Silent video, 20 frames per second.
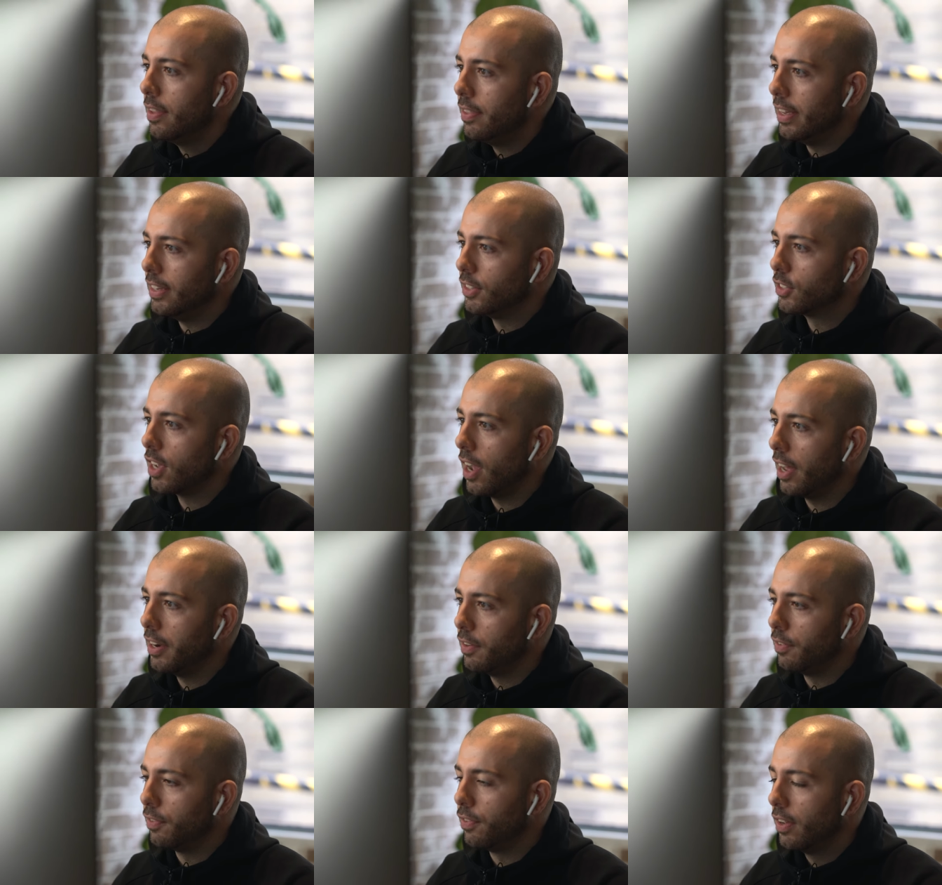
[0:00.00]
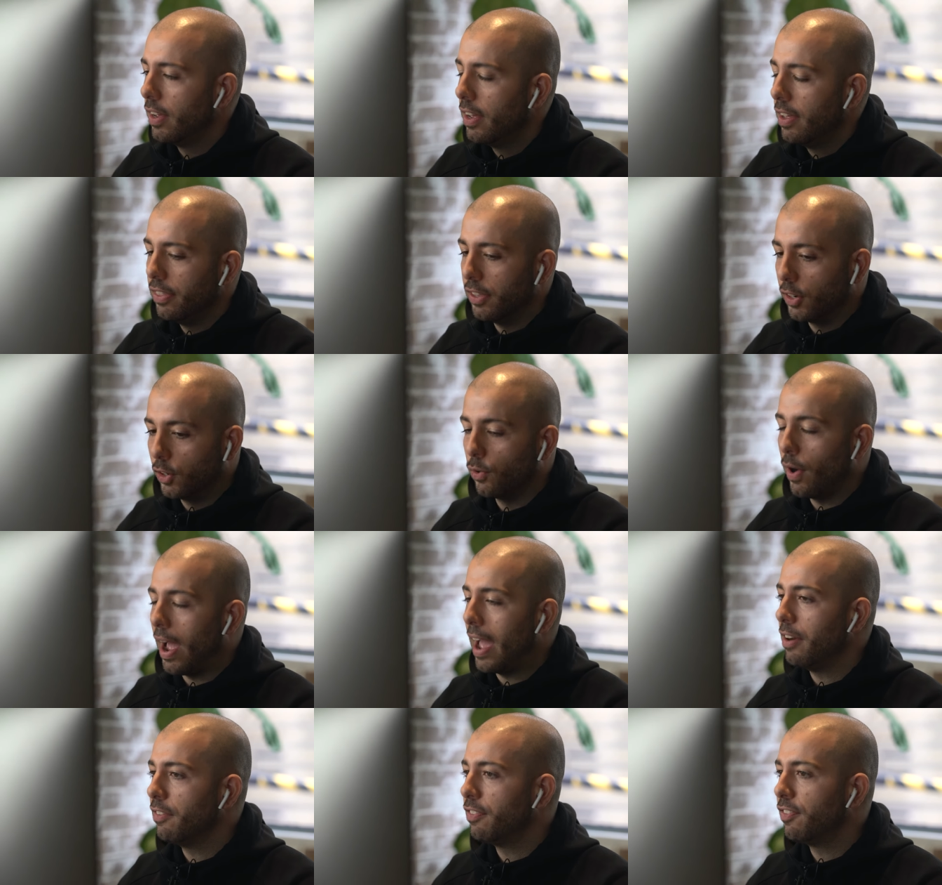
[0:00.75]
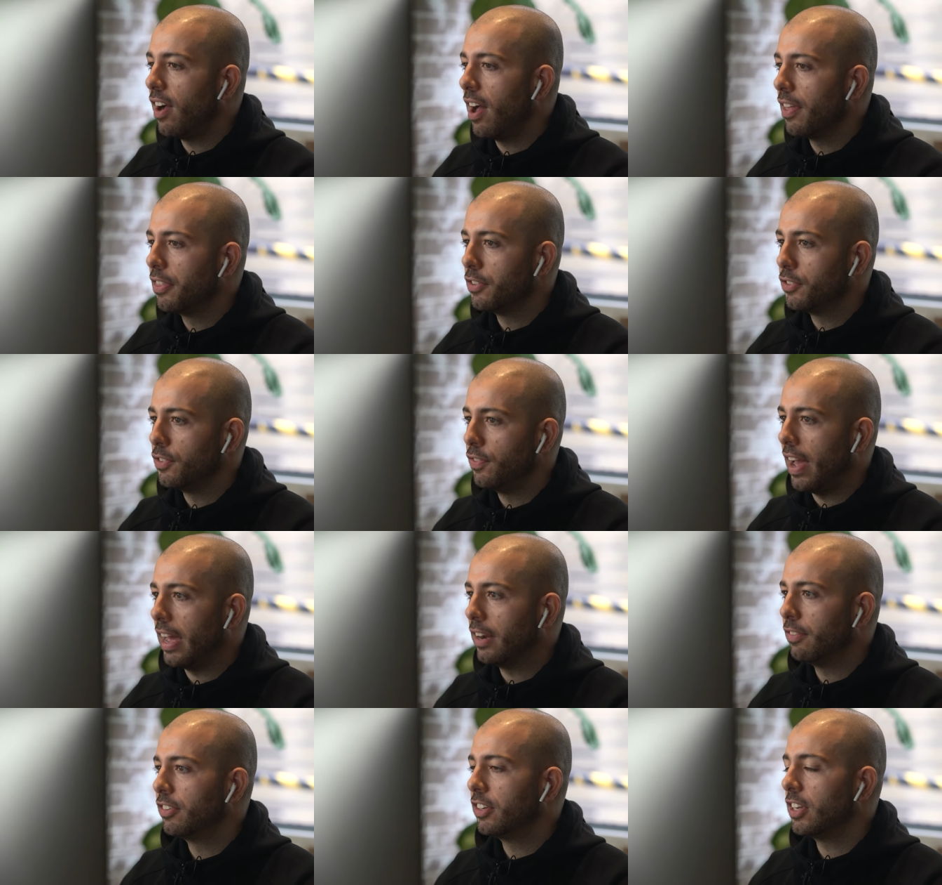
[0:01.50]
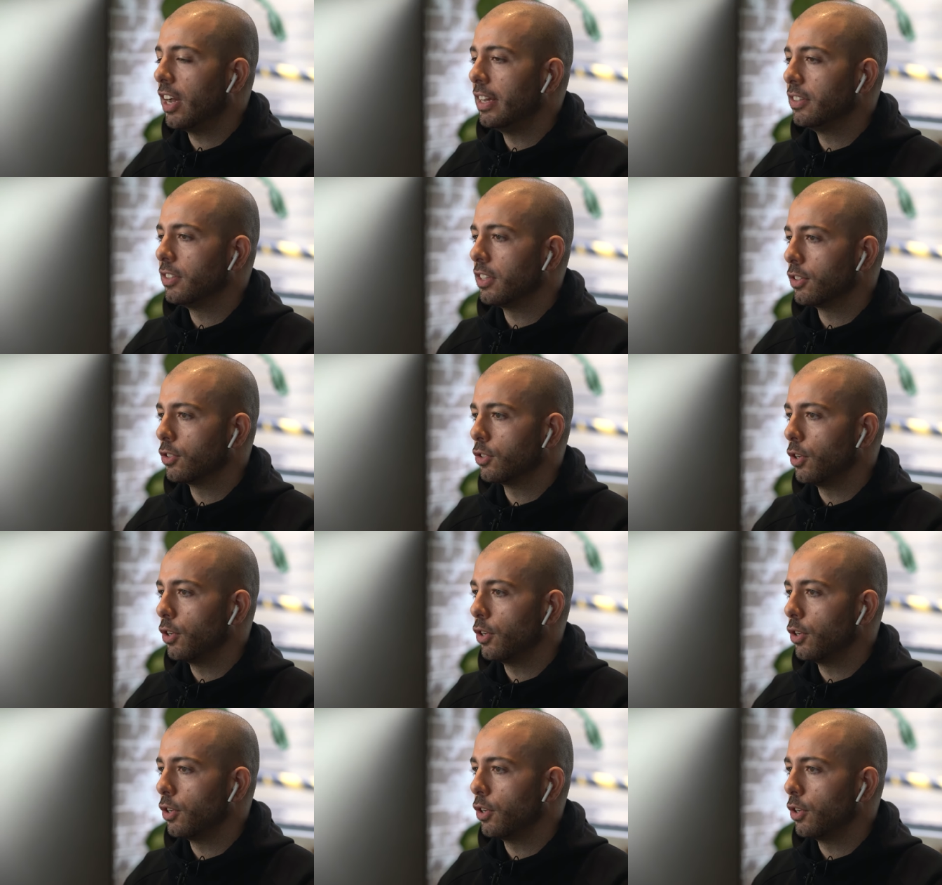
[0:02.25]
these kind of the grandfathers of advertising,